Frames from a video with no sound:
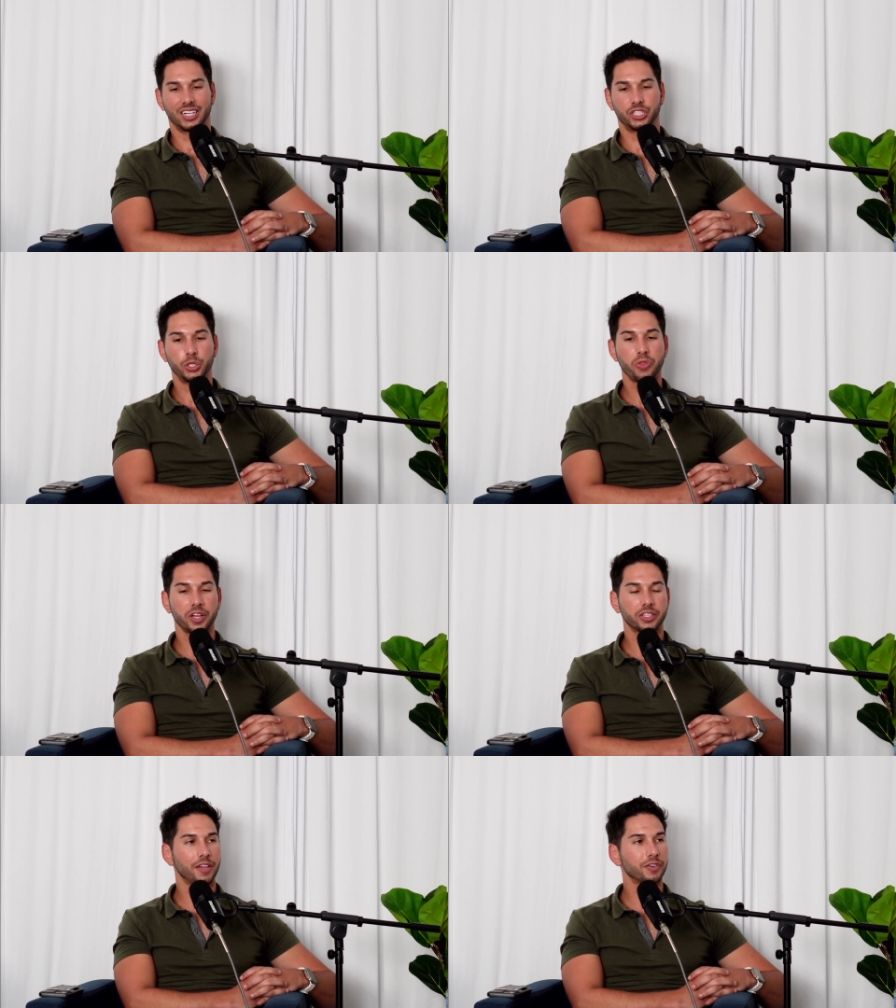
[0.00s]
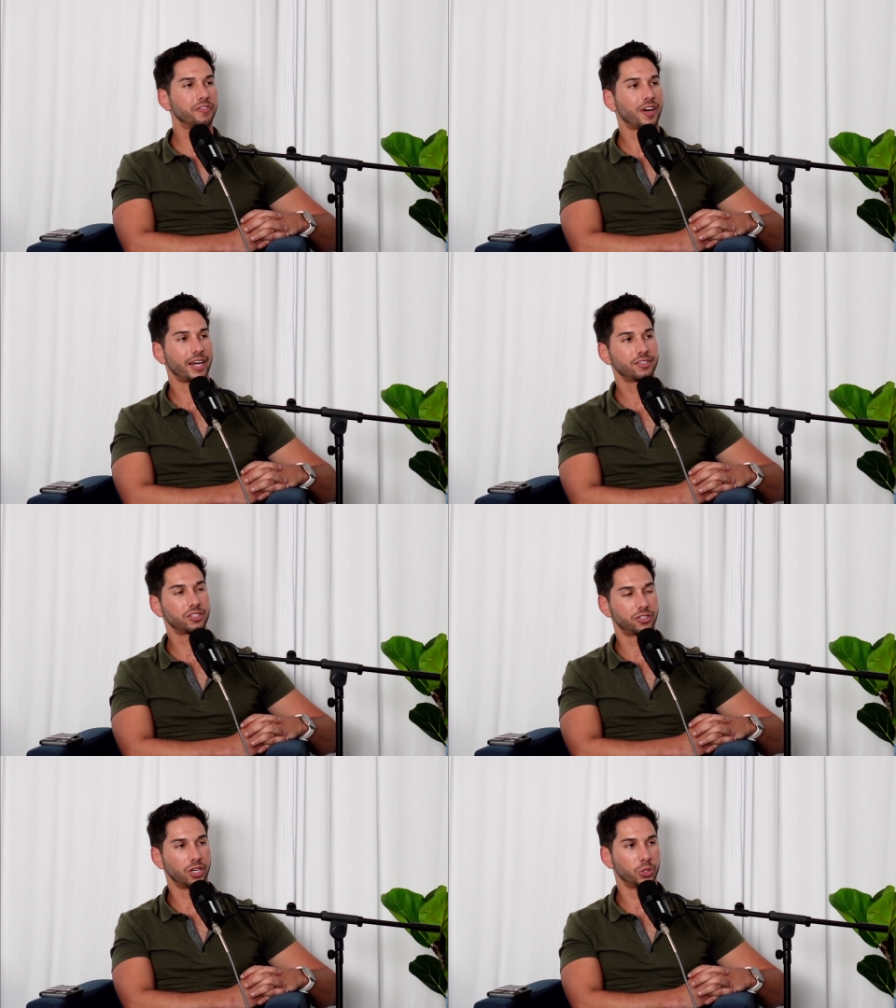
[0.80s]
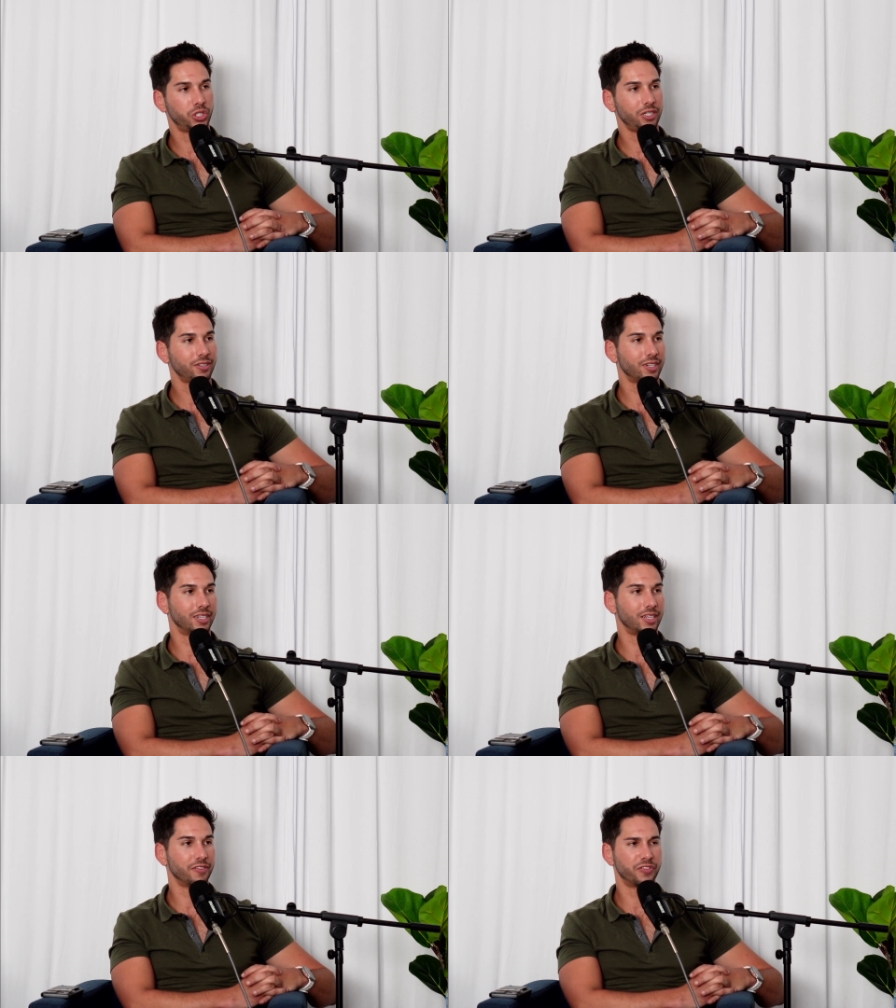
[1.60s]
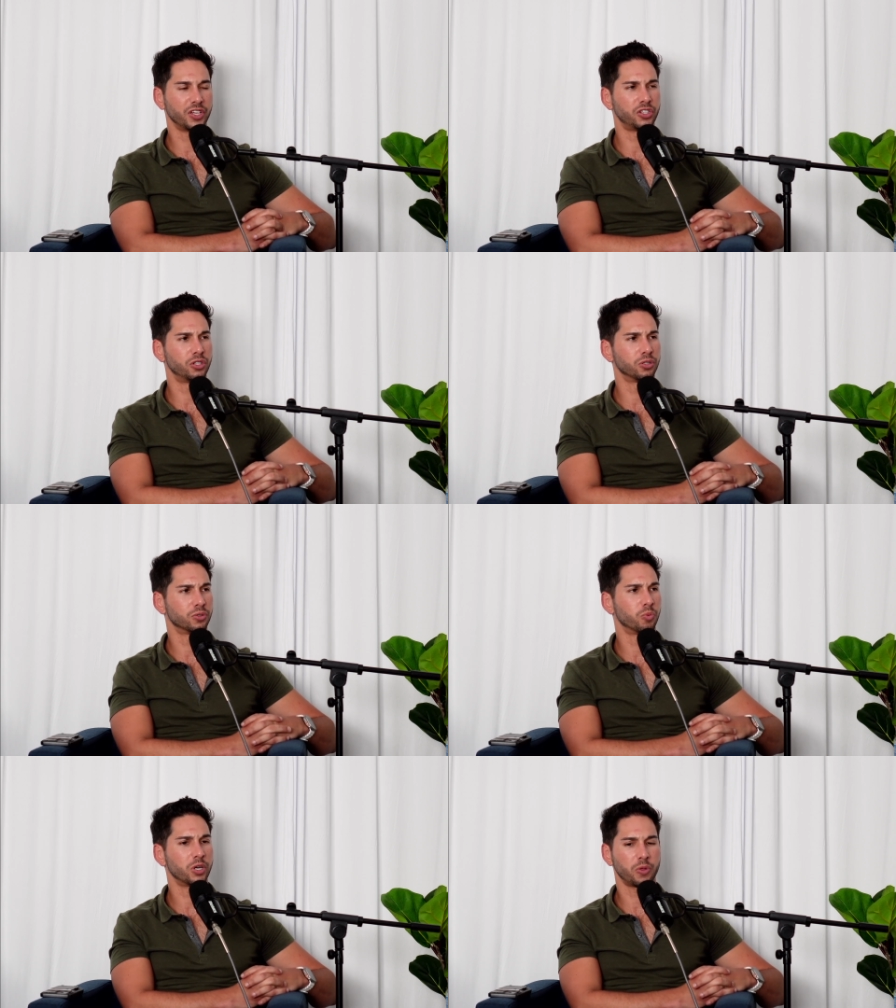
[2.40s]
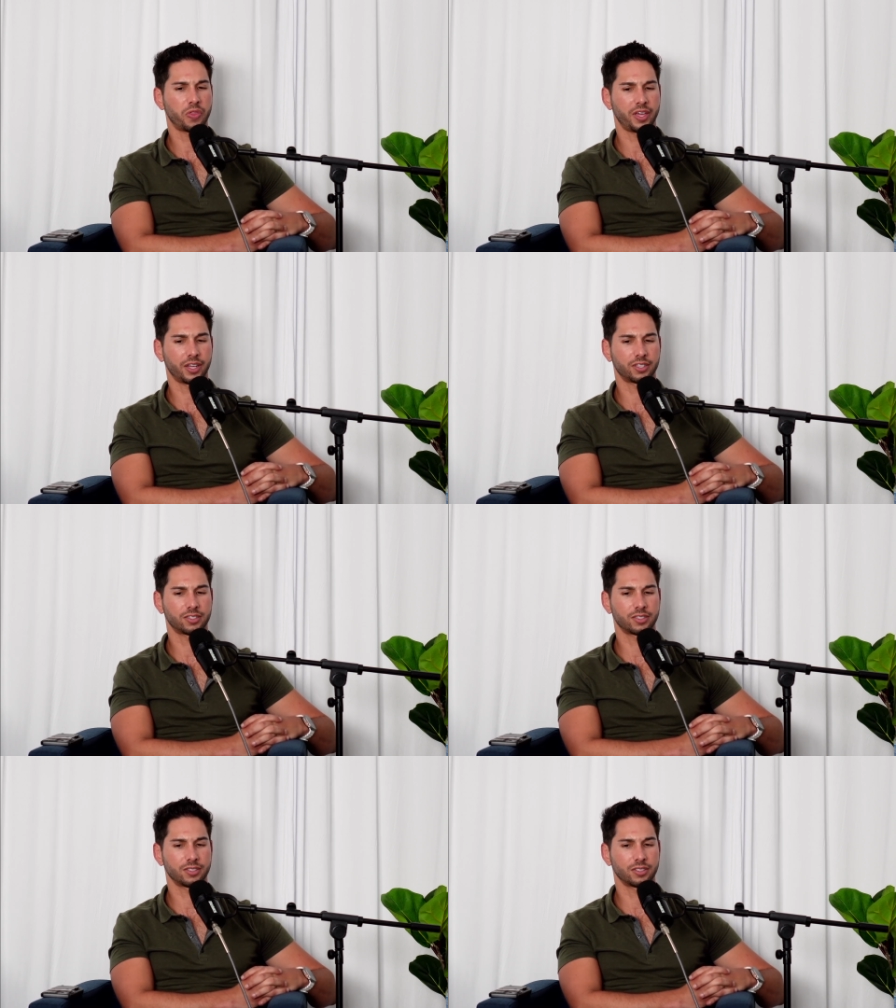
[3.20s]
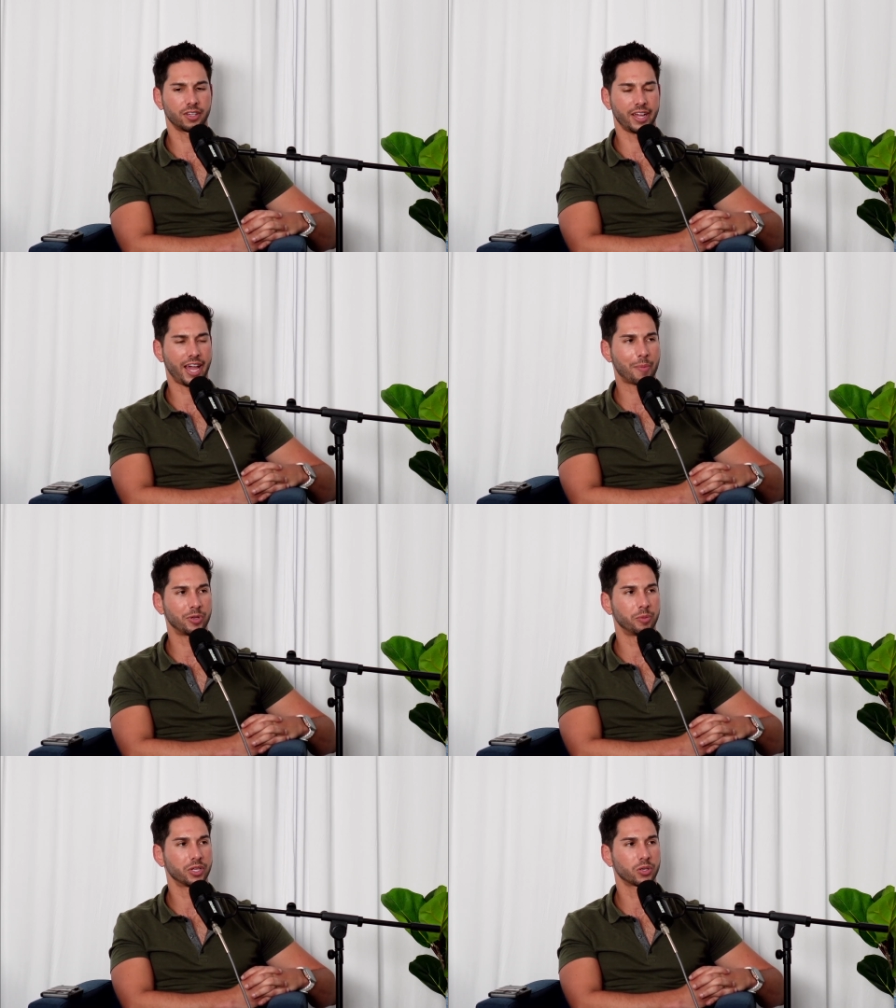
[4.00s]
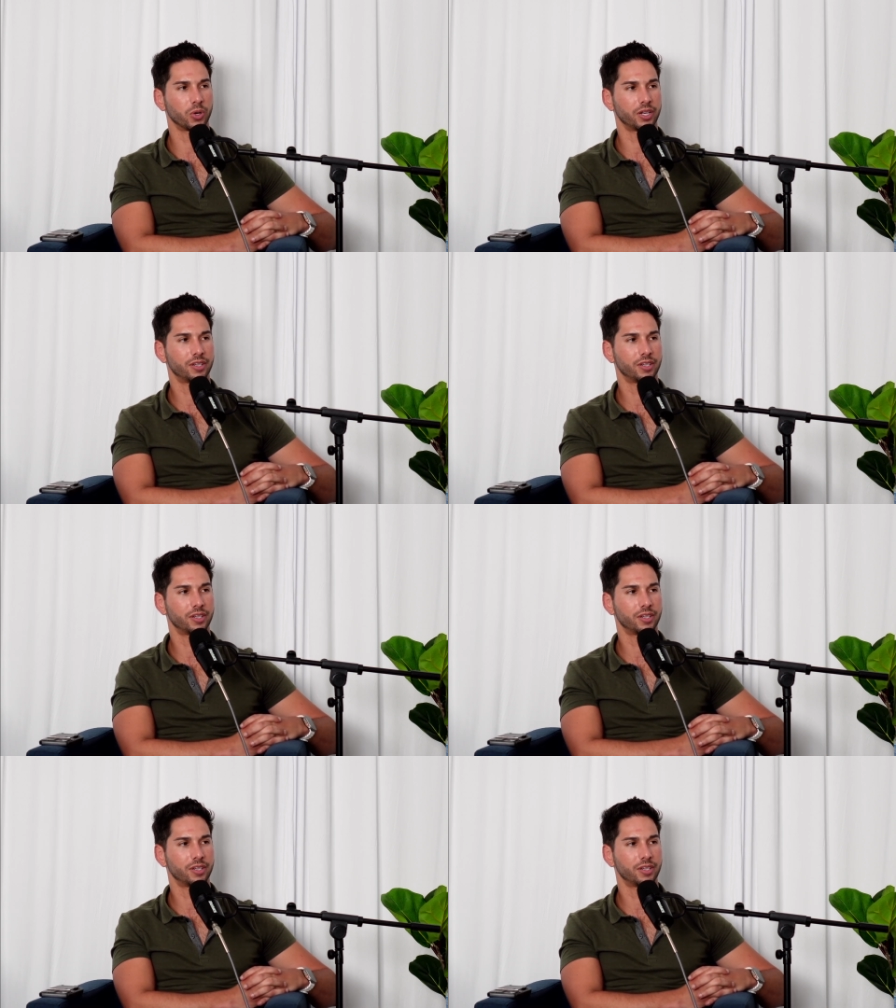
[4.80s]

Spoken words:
Do you think they'll ever find Satoshi? And if they do, what do you think's going to happen to Bitcoin?